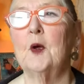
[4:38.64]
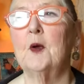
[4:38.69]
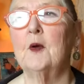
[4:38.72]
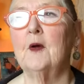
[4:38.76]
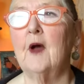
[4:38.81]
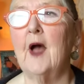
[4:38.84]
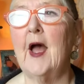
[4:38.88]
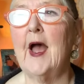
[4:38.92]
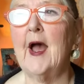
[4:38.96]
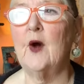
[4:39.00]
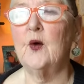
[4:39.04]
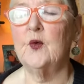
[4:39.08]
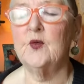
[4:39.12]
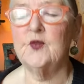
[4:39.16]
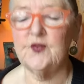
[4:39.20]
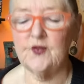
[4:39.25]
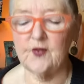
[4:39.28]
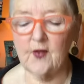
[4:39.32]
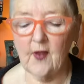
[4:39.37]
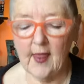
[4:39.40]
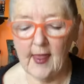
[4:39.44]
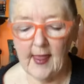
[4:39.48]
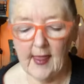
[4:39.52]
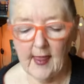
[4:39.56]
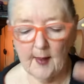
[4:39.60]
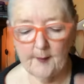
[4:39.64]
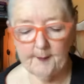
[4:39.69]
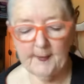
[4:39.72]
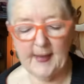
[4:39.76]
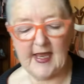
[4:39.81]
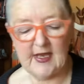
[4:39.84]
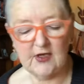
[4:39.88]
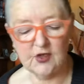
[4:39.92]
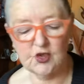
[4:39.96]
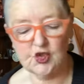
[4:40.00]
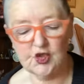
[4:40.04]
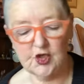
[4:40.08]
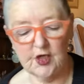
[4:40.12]
house,
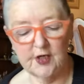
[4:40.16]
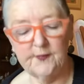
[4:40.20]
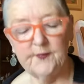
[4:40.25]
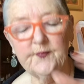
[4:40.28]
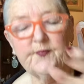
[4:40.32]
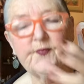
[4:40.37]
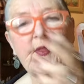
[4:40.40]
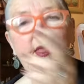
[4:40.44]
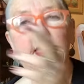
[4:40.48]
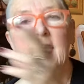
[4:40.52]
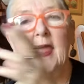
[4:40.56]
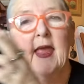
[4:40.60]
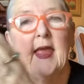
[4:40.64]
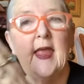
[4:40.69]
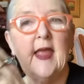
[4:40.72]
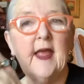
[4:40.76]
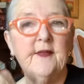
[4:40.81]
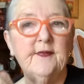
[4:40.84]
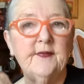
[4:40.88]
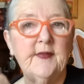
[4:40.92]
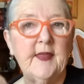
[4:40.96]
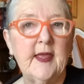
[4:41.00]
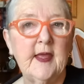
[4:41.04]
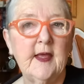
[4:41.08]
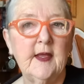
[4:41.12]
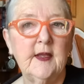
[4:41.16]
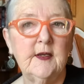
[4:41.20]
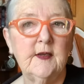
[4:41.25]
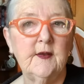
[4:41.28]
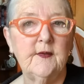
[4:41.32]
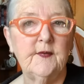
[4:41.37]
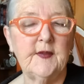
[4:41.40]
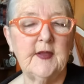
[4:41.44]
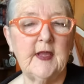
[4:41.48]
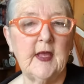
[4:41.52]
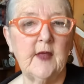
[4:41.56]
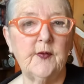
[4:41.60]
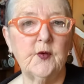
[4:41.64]
mansion, and then
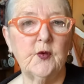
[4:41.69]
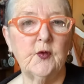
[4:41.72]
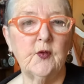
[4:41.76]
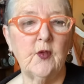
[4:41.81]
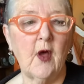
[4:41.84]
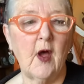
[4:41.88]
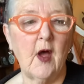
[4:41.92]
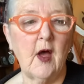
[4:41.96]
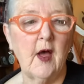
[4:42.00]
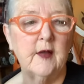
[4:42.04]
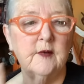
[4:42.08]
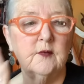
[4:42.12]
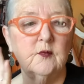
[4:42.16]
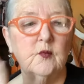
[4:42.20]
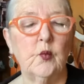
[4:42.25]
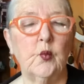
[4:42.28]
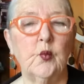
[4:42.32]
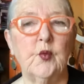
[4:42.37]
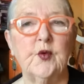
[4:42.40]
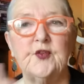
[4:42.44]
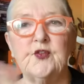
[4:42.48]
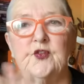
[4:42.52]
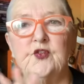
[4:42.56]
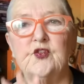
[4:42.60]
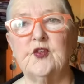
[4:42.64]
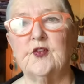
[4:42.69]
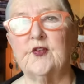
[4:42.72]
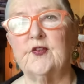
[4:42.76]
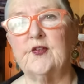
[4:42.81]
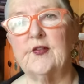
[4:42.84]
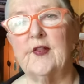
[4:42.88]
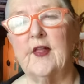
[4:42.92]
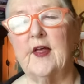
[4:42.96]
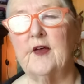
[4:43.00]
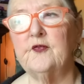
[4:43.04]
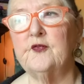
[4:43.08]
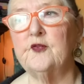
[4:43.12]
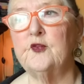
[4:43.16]
the other lot was just
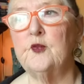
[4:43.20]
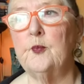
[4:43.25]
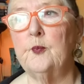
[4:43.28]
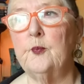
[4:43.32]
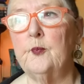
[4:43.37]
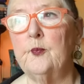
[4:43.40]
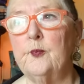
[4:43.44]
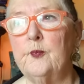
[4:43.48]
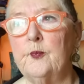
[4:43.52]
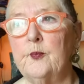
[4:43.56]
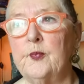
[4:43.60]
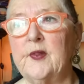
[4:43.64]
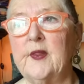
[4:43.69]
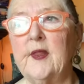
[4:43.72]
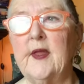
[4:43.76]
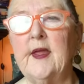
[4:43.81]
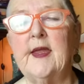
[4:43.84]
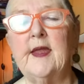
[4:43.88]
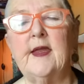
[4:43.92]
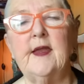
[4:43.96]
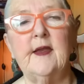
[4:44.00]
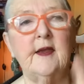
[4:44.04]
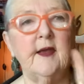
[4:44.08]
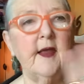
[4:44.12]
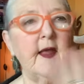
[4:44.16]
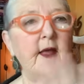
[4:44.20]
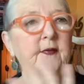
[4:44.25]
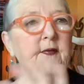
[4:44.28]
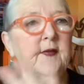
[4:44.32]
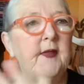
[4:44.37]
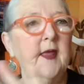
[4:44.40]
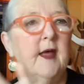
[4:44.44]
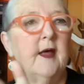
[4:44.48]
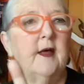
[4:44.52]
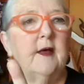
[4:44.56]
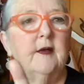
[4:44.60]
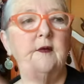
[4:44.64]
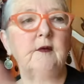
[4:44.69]
left plain and
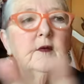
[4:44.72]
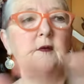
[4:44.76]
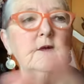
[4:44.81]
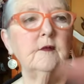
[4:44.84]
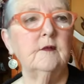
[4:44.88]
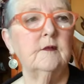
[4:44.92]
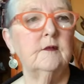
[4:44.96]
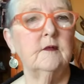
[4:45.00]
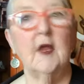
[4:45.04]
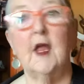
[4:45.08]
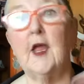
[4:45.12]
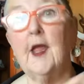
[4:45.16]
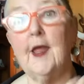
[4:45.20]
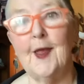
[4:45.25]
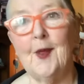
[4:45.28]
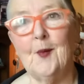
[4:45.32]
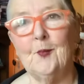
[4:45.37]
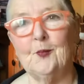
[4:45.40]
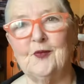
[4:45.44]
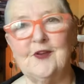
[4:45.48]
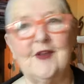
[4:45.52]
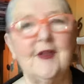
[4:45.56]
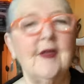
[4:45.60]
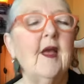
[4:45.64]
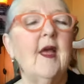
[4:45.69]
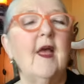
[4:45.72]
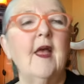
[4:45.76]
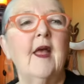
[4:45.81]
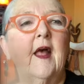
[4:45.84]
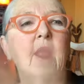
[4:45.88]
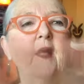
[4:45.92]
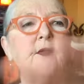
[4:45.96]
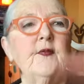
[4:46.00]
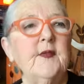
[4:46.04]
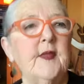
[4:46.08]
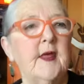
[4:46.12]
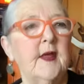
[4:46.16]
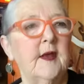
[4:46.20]
then empty,
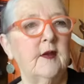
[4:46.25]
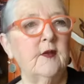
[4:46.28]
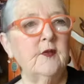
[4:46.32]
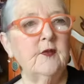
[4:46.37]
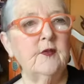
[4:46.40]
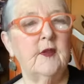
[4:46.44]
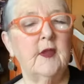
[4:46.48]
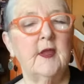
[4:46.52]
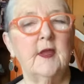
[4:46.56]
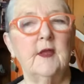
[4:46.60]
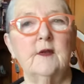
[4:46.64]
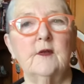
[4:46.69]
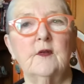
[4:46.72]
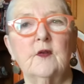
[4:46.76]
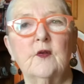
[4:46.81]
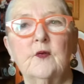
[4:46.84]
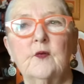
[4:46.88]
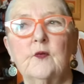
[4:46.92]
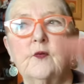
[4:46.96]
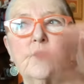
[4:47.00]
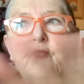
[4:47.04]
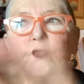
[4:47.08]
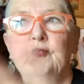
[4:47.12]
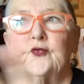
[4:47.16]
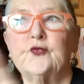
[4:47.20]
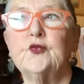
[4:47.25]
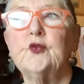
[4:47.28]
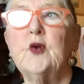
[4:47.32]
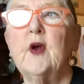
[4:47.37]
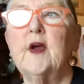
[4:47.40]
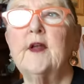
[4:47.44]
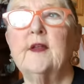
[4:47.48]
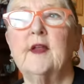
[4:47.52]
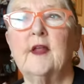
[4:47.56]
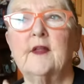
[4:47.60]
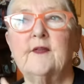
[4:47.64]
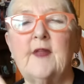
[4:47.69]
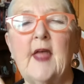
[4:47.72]
and then in the
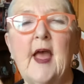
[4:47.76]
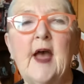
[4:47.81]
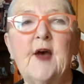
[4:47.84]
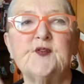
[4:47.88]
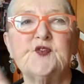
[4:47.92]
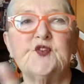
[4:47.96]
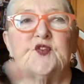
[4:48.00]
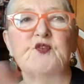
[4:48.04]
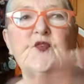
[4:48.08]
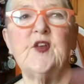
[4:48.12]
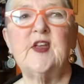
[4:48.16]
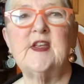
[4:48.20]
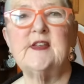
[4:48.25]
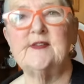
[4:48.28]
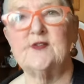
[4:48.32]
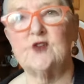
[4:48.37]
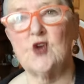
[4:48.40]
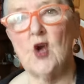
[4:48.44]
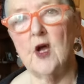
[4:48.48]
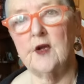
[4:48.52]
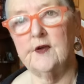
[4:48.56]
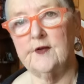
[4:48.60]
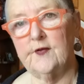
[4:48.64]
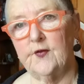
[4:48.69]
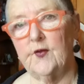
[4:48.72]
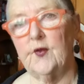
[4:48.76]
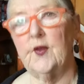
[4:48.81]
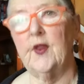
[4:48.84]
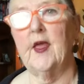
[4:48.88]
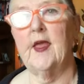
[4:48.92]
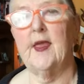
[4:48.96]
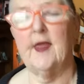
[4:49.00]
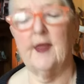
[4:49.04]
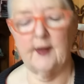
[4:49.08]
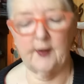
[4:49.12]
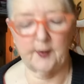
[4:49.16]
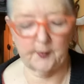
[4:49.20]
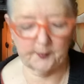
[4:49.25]
front, like the house faced onto the
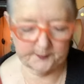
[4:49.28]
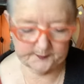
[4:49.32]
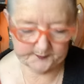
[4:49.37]
lake.